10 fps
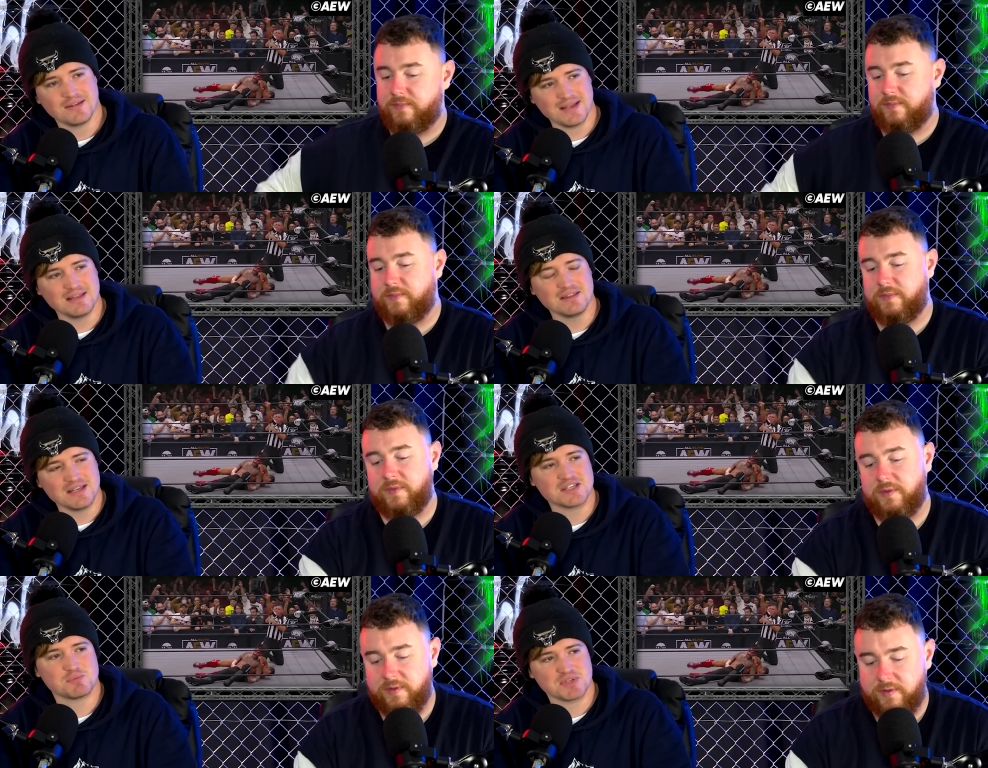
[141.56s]
Speaker 1: in
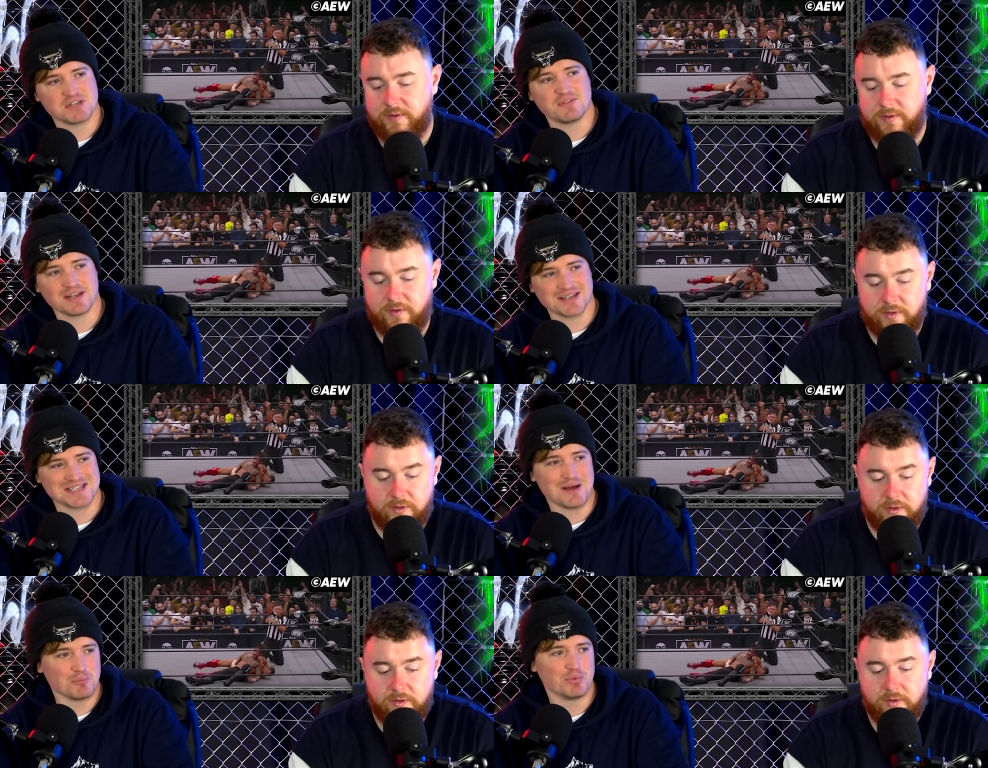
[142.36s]
this specific
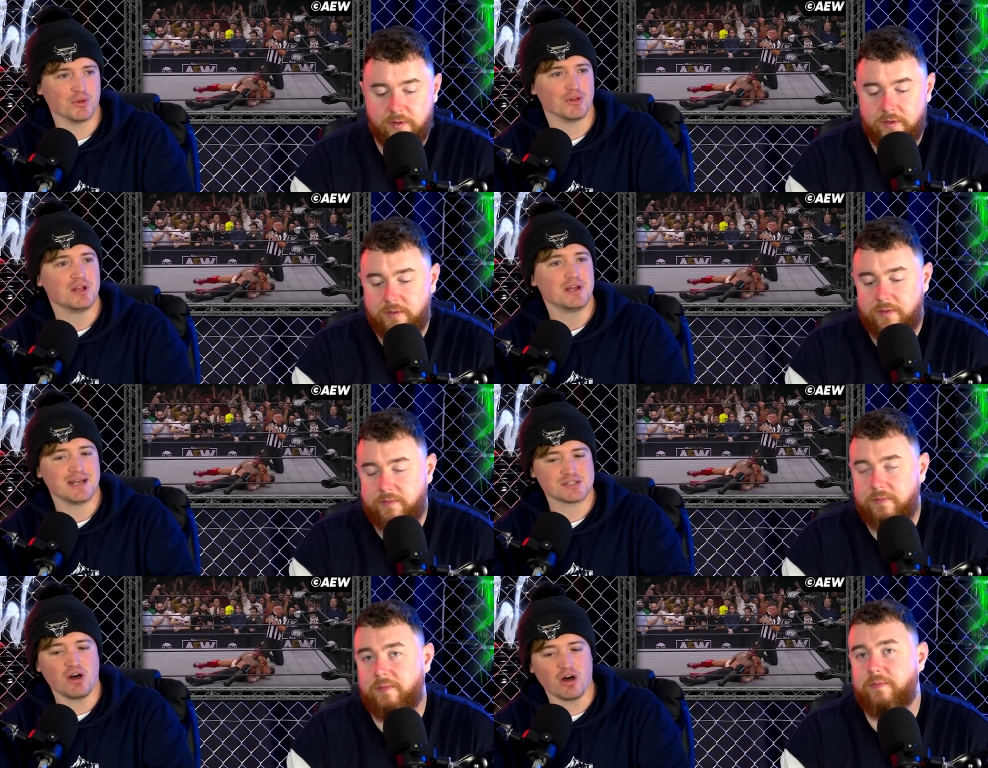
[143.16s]
example,
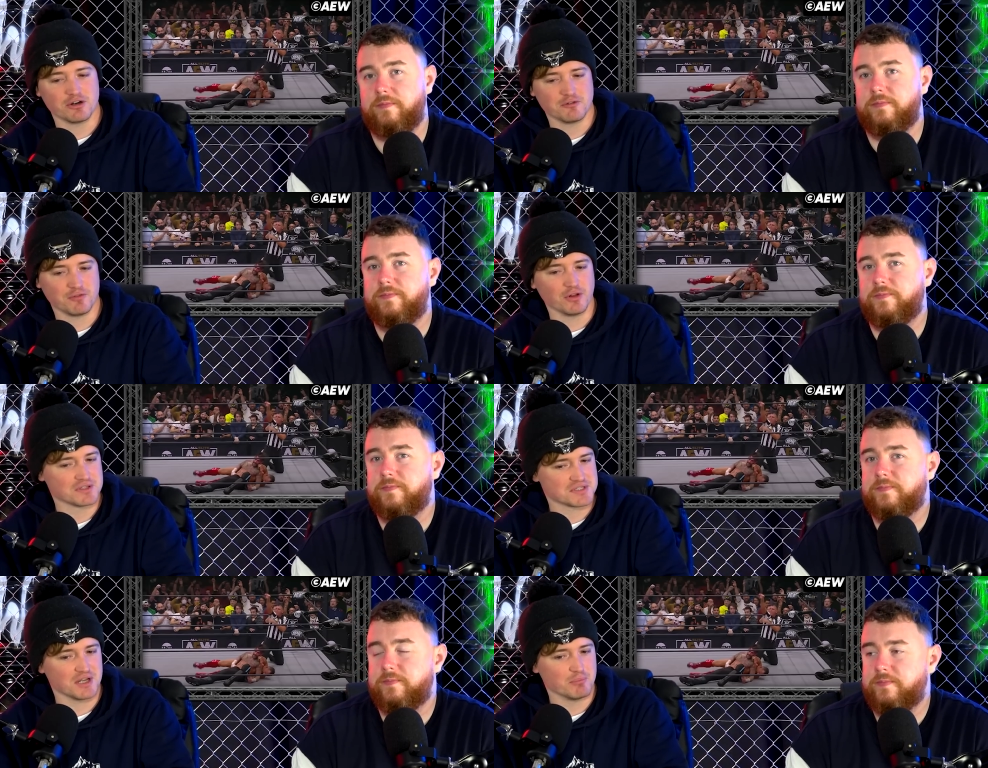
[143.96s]
it's hard to
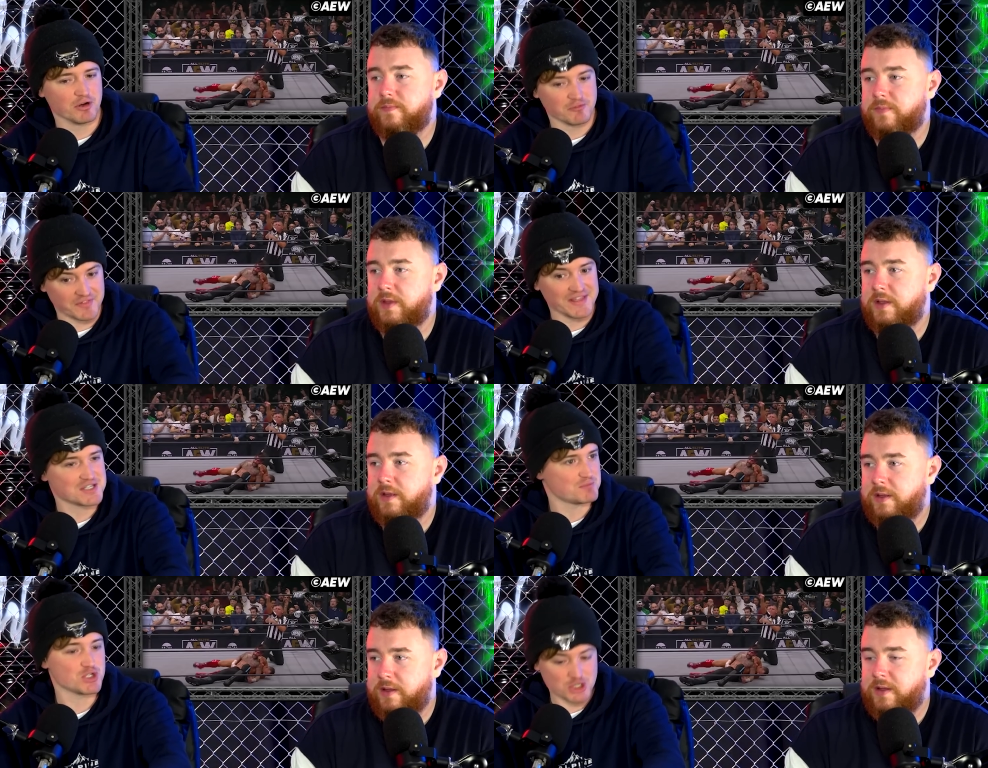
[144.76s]
fault CM Punk for
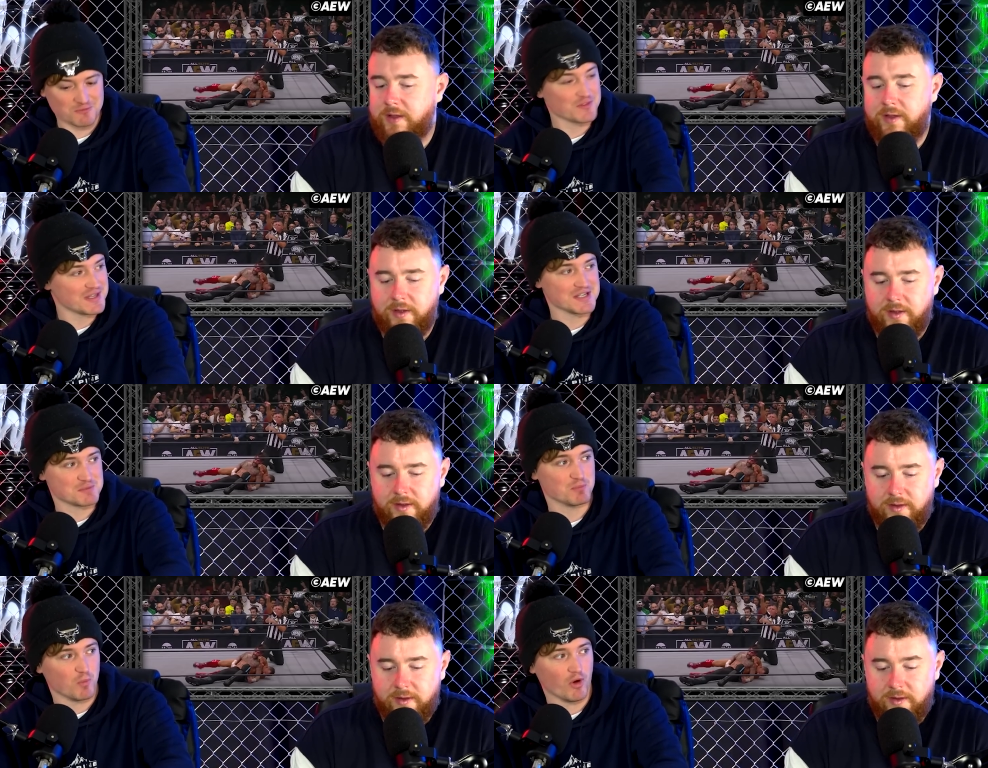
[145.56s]
this, just for
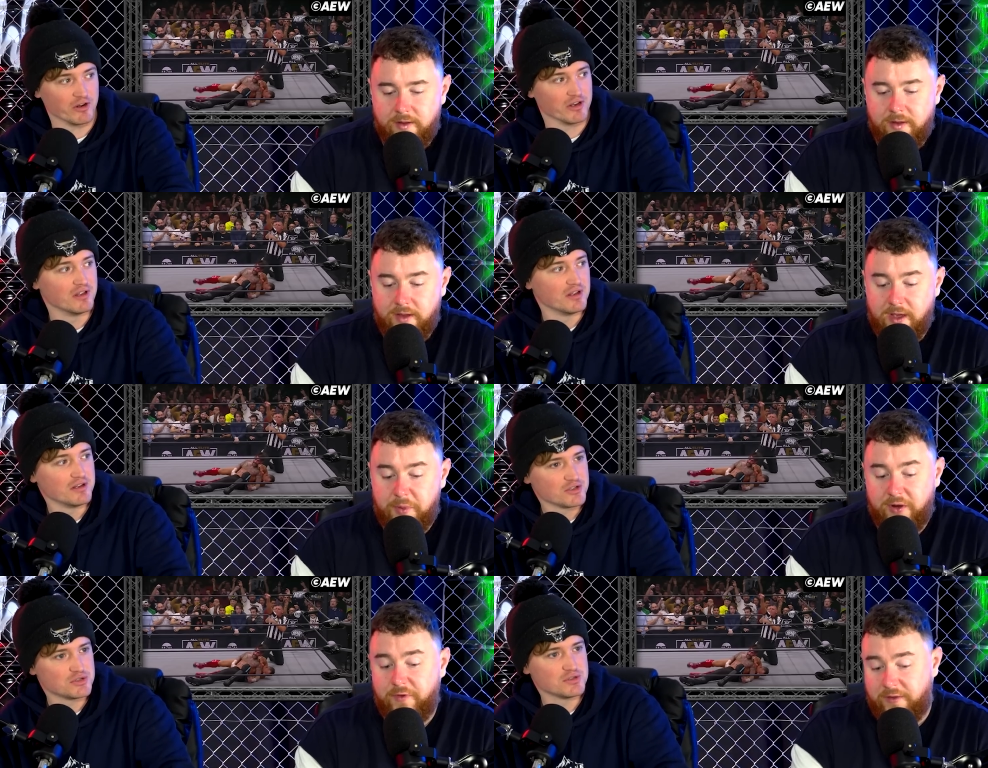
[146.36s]
this one.
Speaker 2: Yeah,
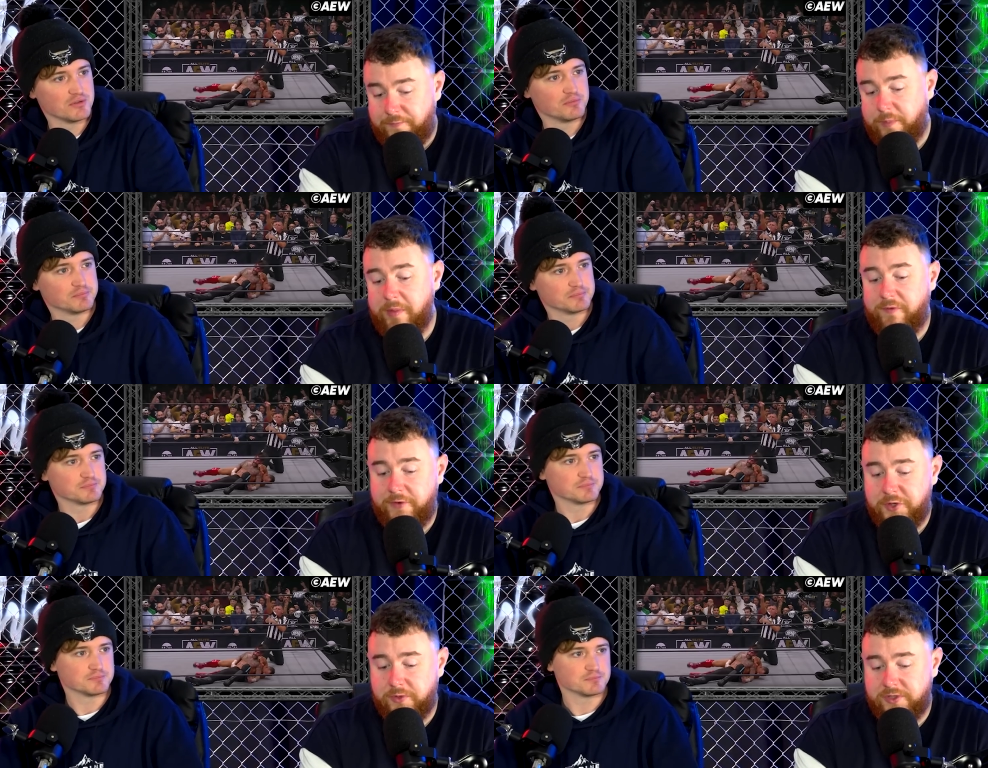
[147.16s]
but if Bobby
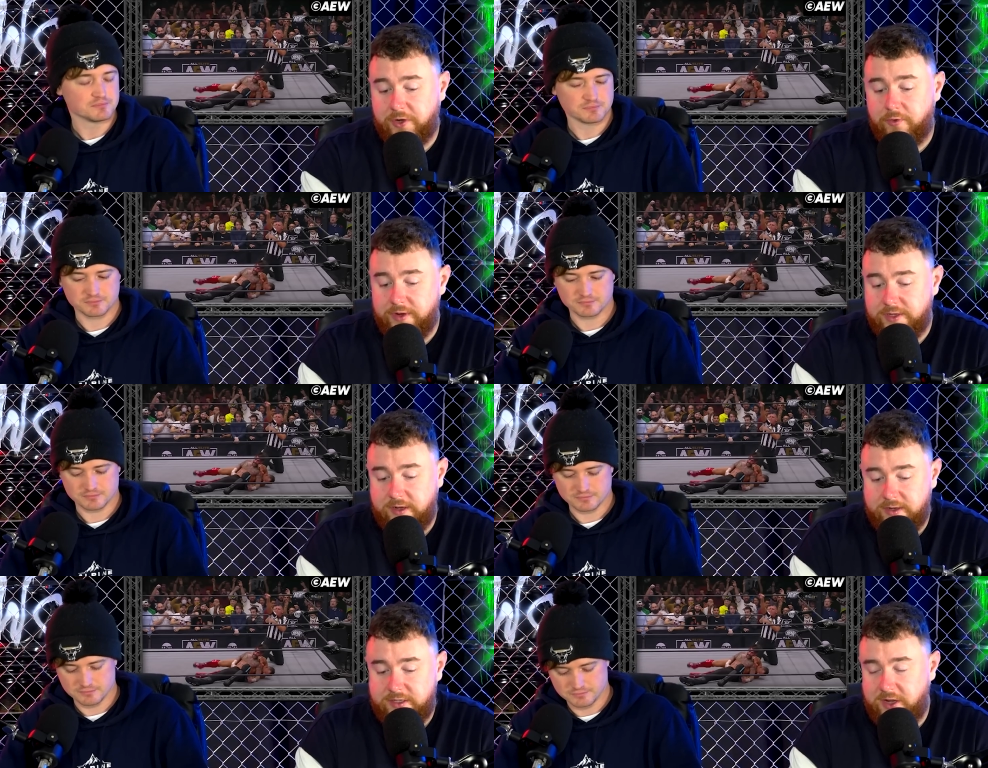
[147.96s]
Fish wants to
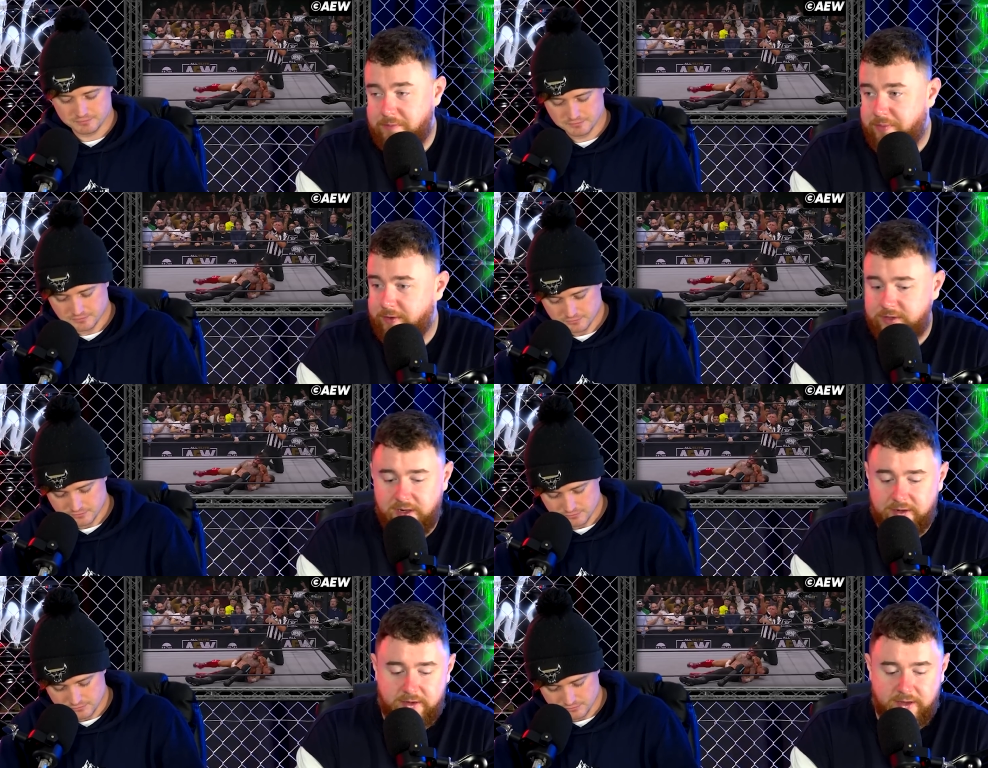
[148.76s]
criticise CM Punk's
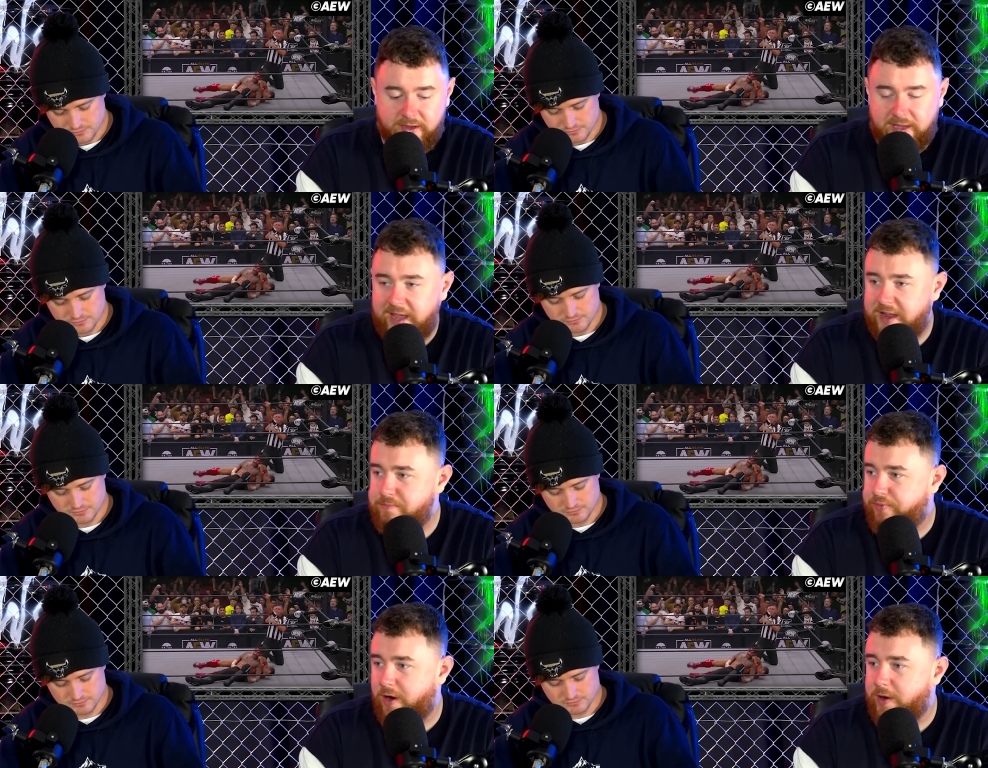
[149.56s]

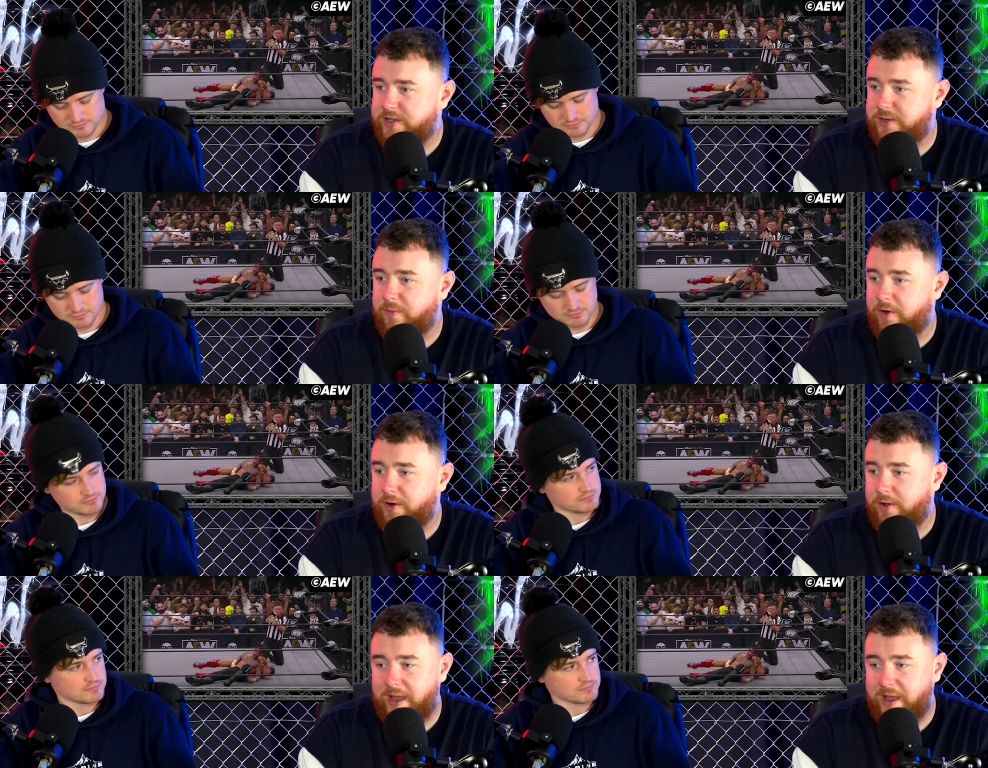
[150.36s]
kicking prowess and whatnot,